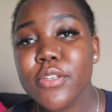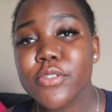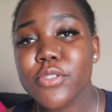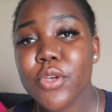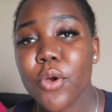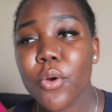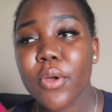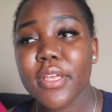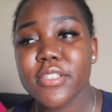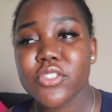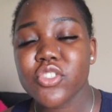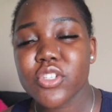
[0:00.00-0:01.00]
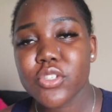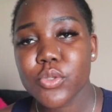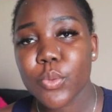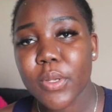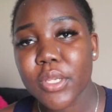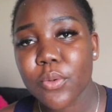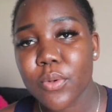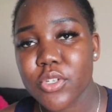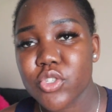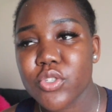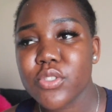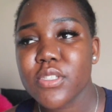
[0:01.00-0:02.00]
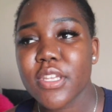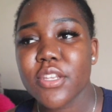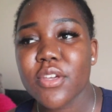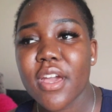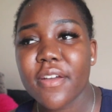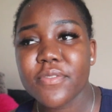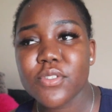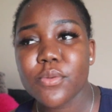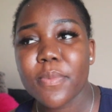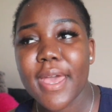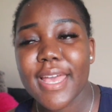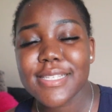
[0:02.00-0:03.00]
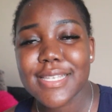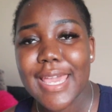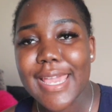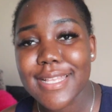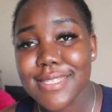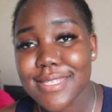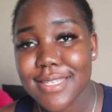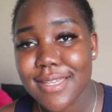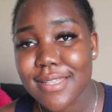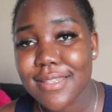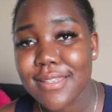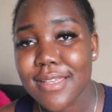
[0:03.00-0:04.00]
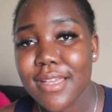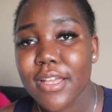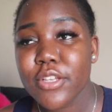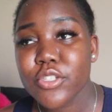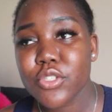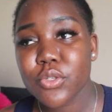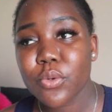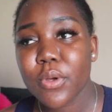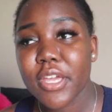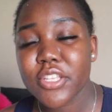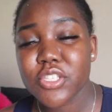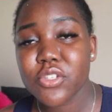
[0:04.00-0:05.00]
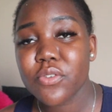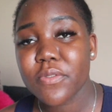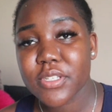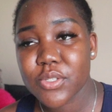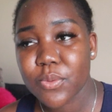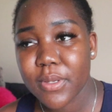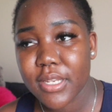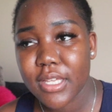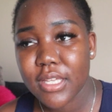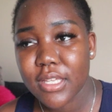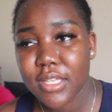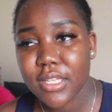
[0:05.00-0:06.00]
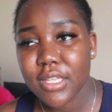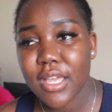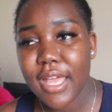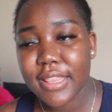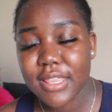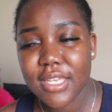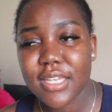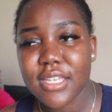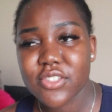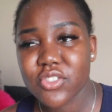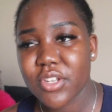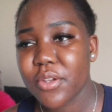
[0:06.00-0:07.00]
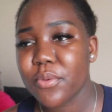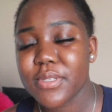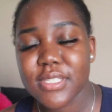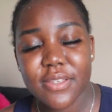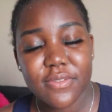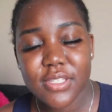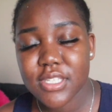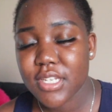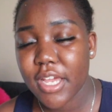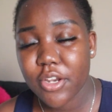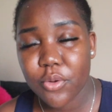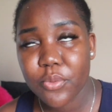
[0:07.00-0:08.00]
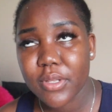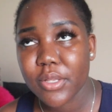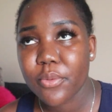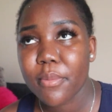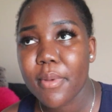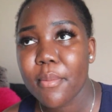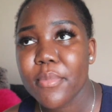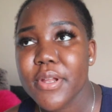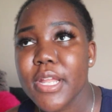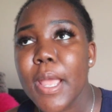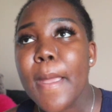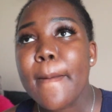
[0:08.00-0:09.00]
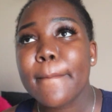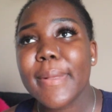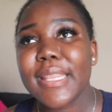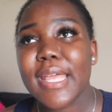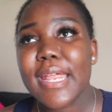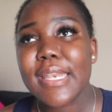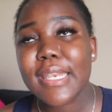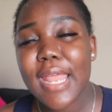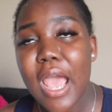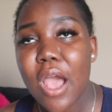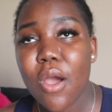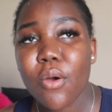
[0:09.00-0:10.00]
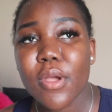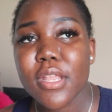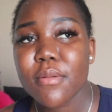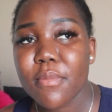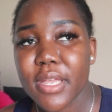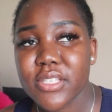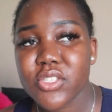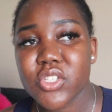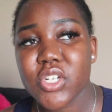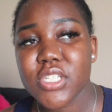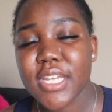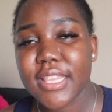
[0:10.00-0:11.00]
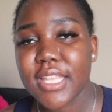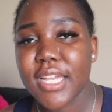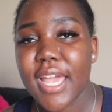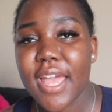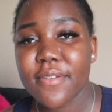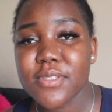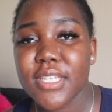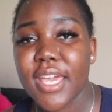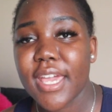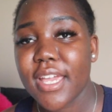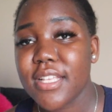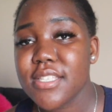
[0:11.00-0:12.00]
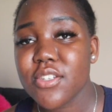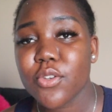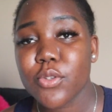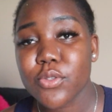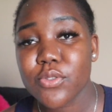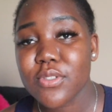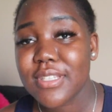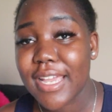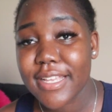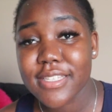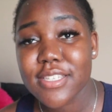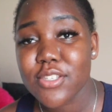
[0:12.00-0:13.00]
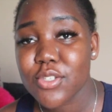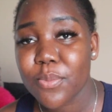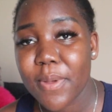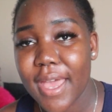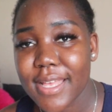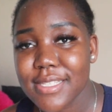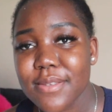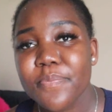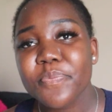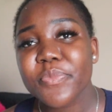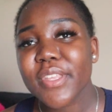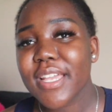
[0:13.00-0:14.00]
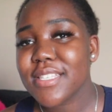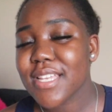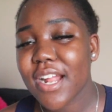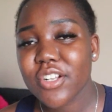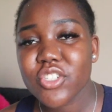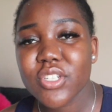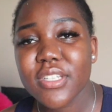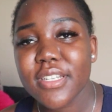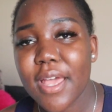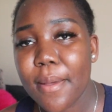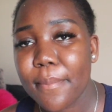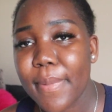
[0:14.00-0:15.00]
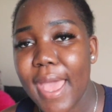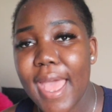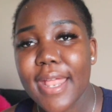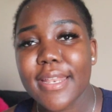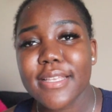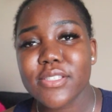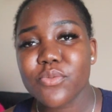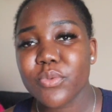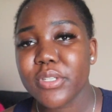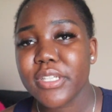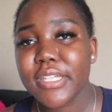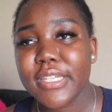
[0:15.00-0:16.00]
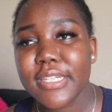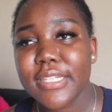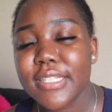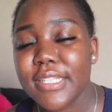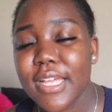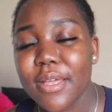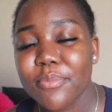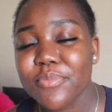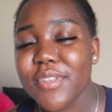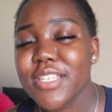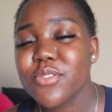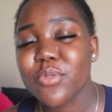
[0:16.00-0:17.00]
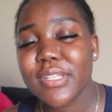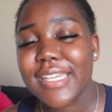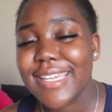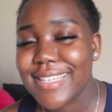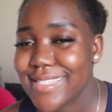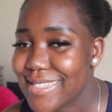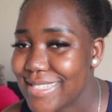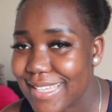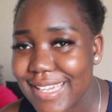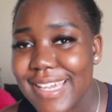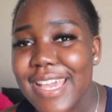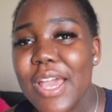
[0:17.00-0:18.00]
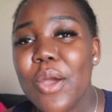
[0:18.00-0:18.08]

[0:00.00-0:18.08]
So it's just 20 questions and you have to pass 18. So 18 over 20. I think it started with 17. I don't really remember. But then now in Med-Surg, I think I have to get 18 or 19 to pass. It's actually not bad. It's really good. It's really easy.